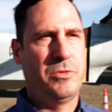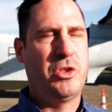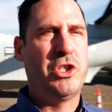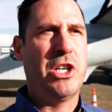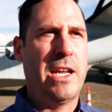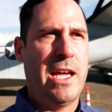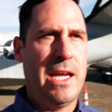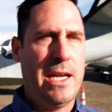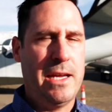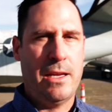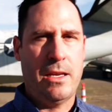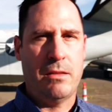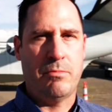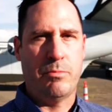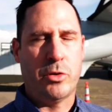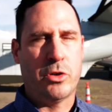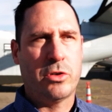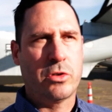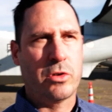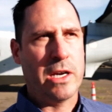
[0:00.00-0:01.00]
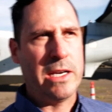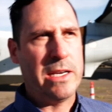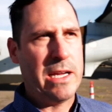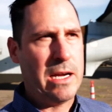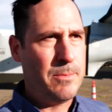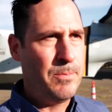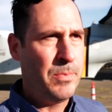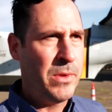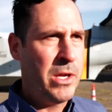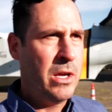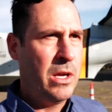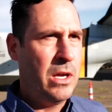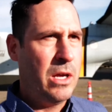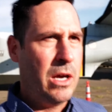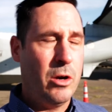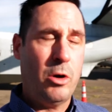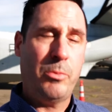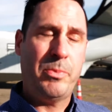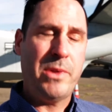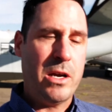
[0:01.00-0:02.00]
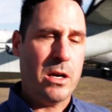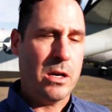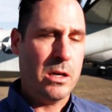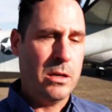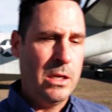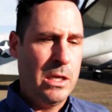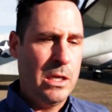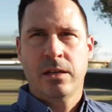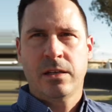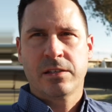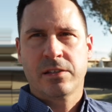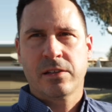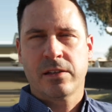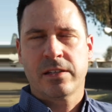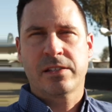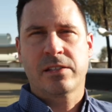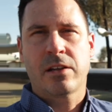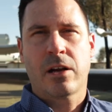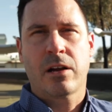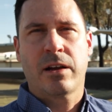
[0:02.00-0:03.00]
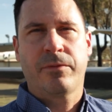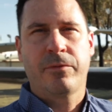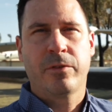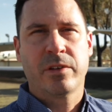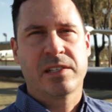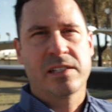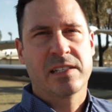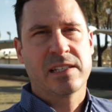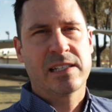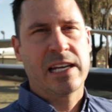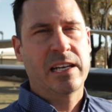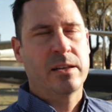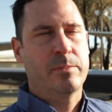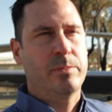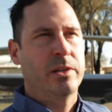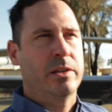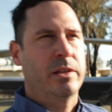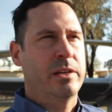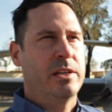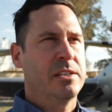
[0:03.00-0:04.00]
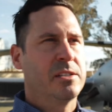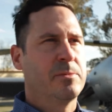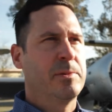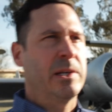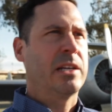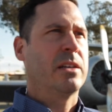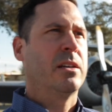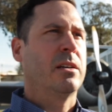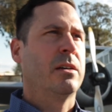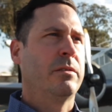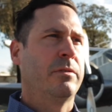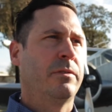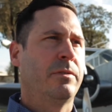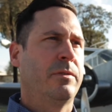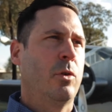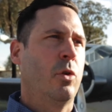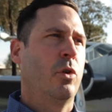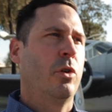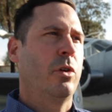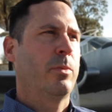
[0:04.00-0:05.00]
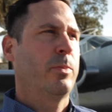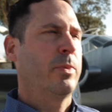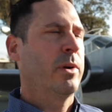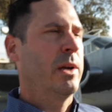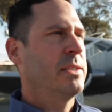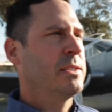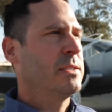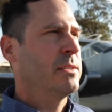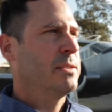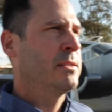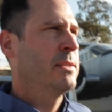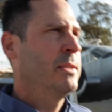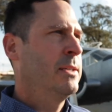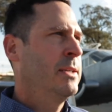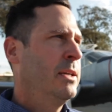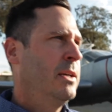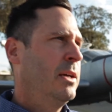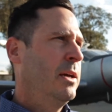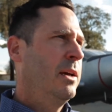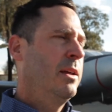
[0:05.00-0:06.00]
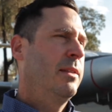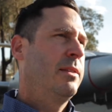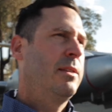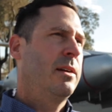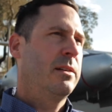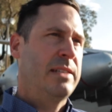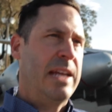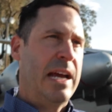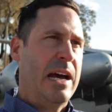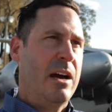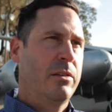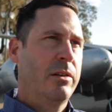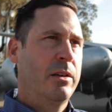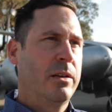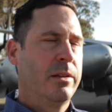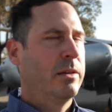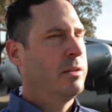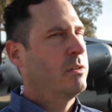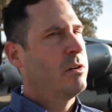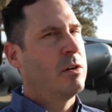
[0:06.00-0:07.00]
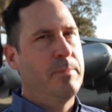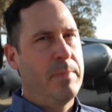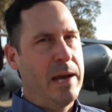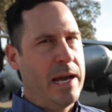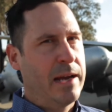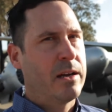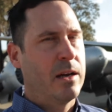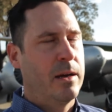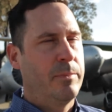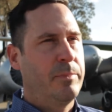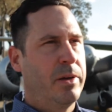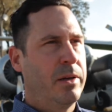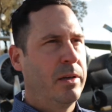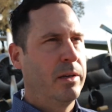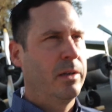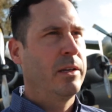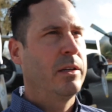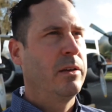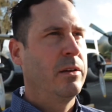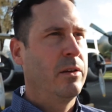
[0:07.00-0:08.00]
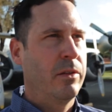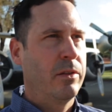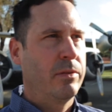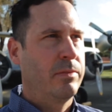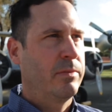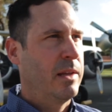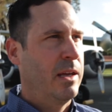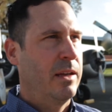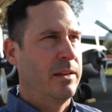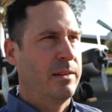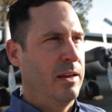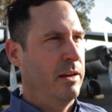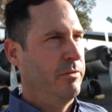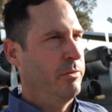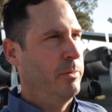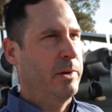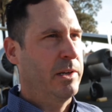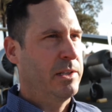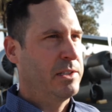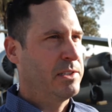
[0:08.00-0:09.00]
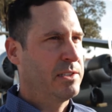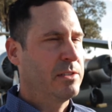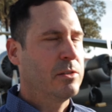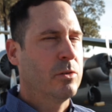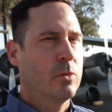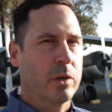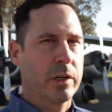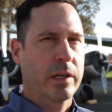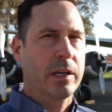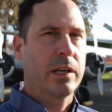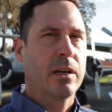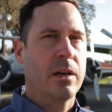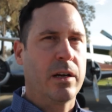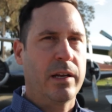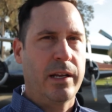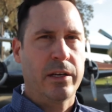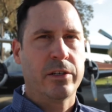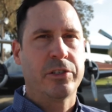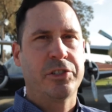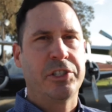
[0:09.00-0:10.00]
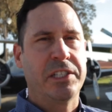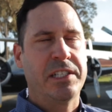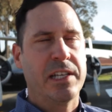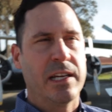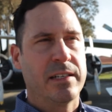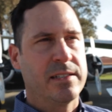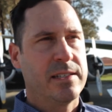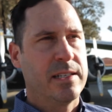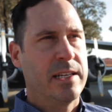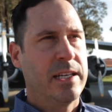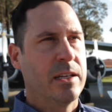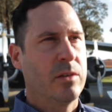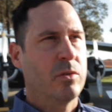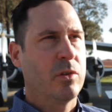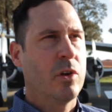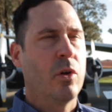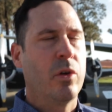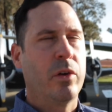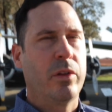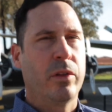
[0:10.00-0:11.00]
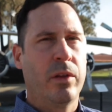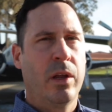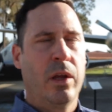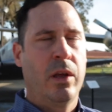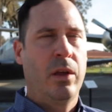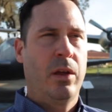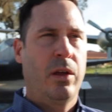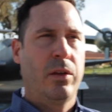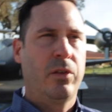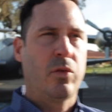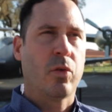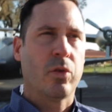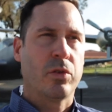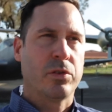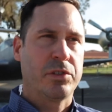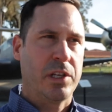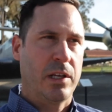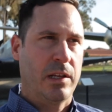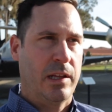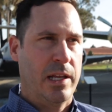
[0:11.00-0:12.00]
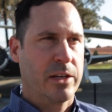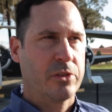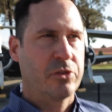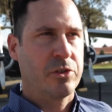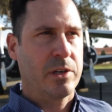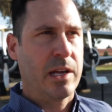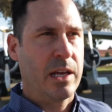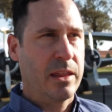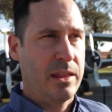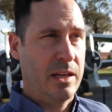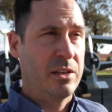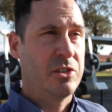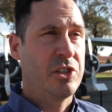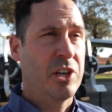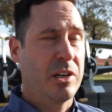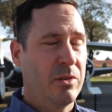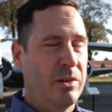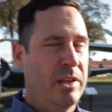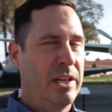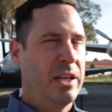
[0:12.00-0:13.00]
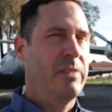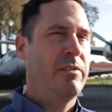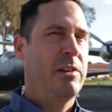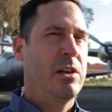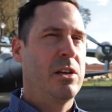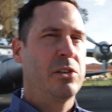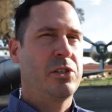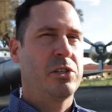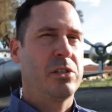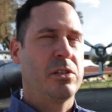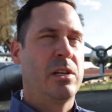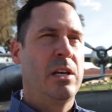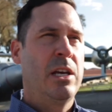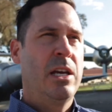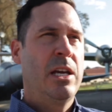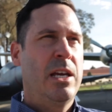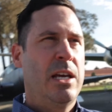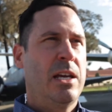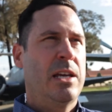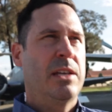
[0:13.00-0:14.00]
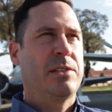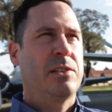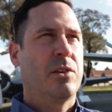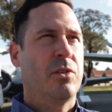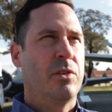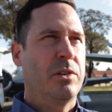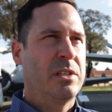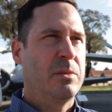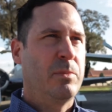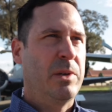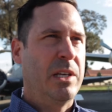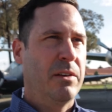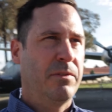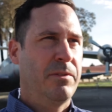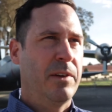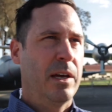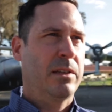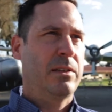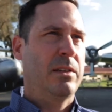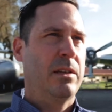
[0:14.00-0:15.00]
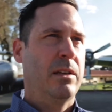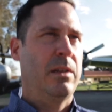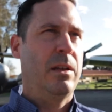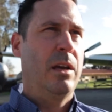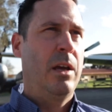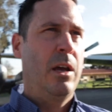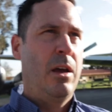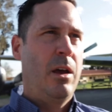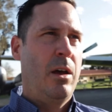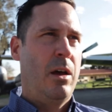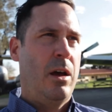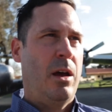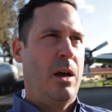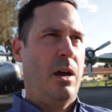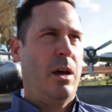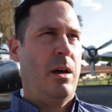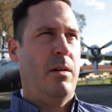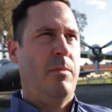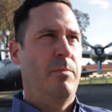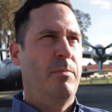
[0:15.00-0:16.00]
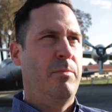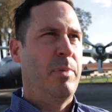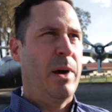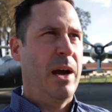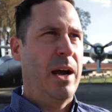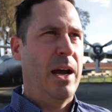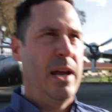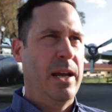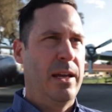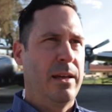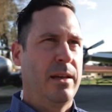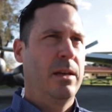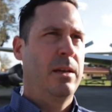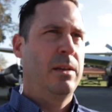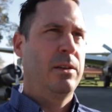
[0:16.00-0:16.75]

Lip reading: Jet A in bulk right now. I hope they are. So let's start off with sustainability, speaking of oil prices. They're down, they'll come back up. You know that everybody is still working on energy density and going towards electric. I think general aviation is going to be affected by